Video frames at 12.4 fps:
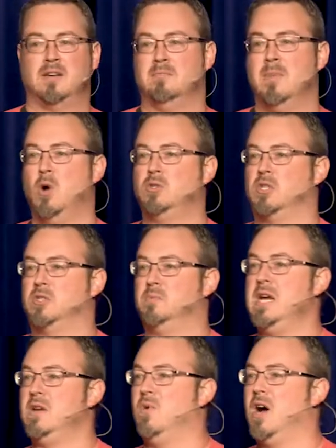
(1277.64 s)
Moses,
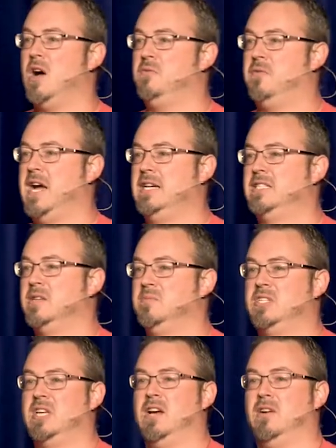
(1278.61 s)
meanwhile, finds
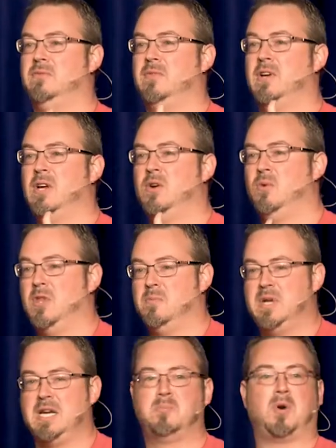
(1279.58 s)
himself with a
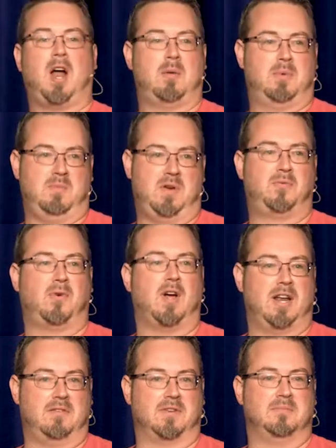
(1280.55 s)
big problem in
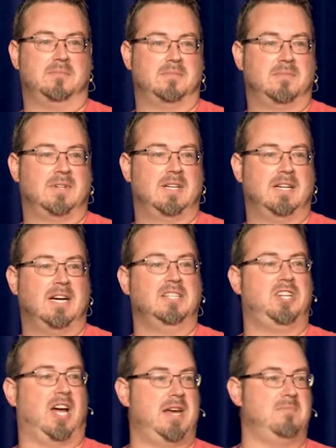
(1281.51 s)
front of him, a
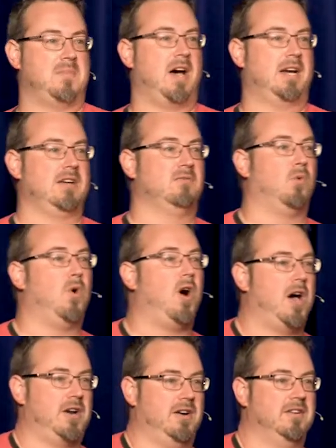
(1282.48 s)
giant body of
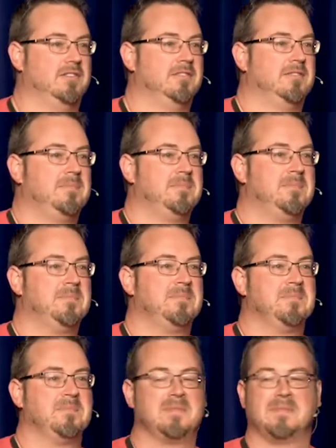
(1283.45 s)
water.
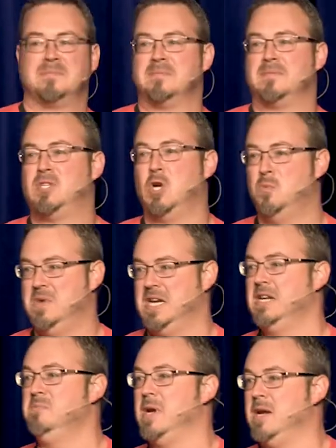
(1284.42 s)
2
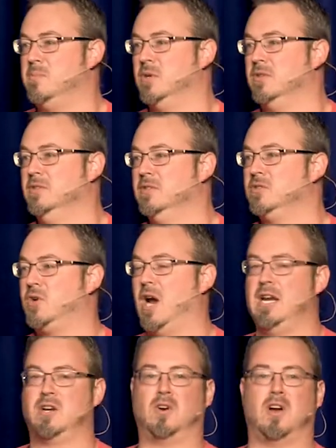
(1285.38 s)
million people
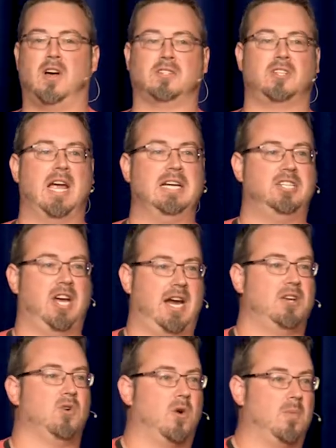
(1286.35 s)
trying to cross a
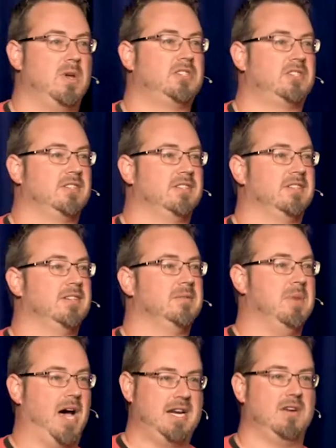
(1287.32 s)
ginormous
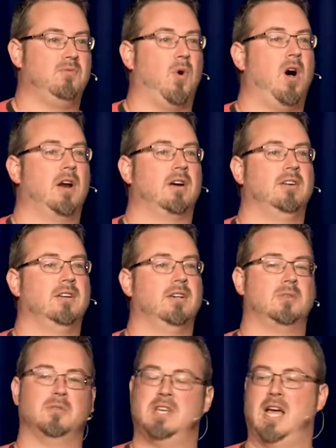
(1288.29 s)
body of water
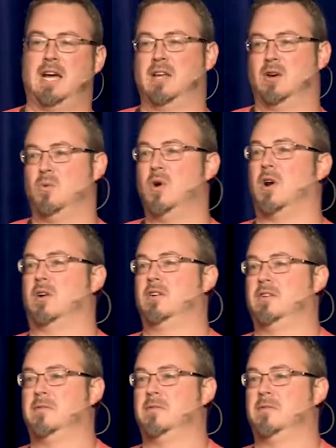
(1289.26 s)
was not going to work.